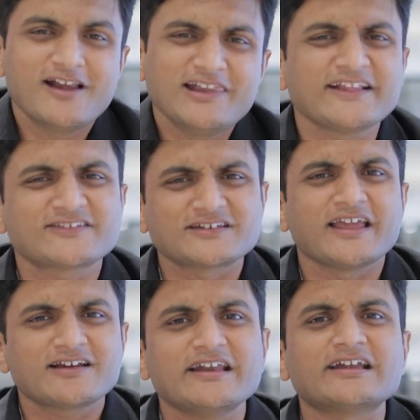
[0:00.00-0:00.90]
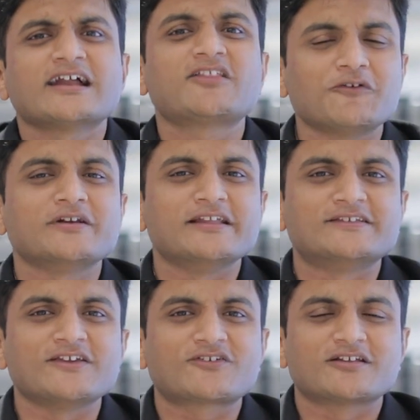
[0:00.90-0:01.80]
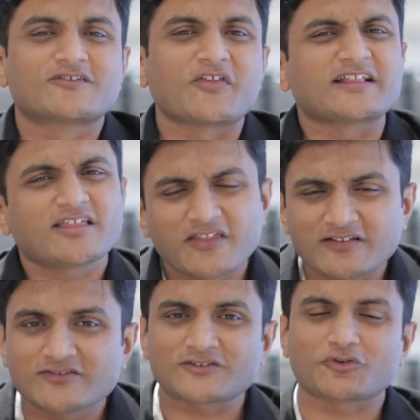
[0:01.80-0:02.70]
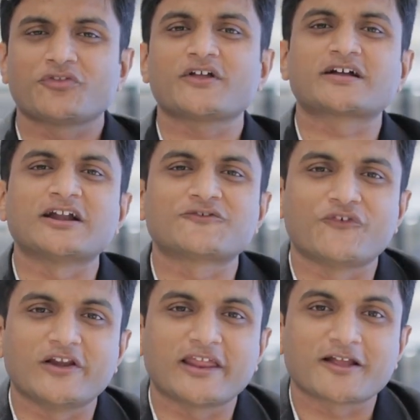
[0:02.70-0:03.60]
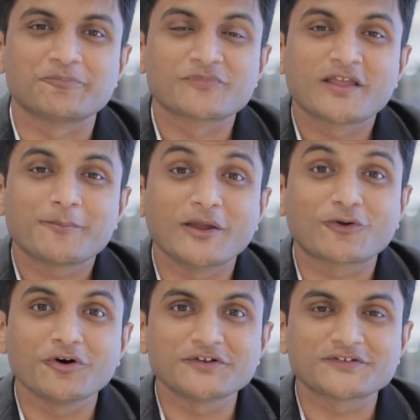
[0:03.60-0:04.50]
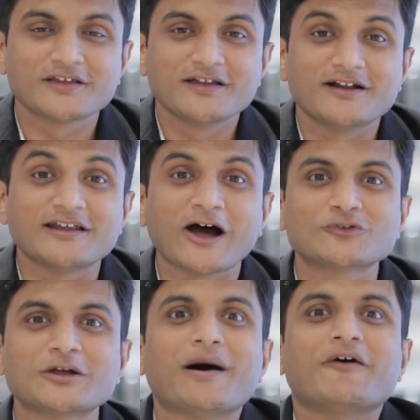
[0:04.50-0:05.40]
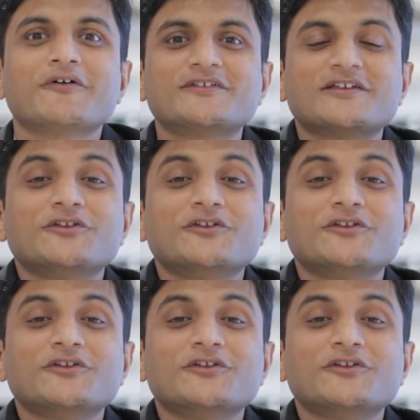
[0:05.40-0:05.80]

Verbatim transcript: Let's take data-driven decisions rather than just on the gut feeling, because now the power is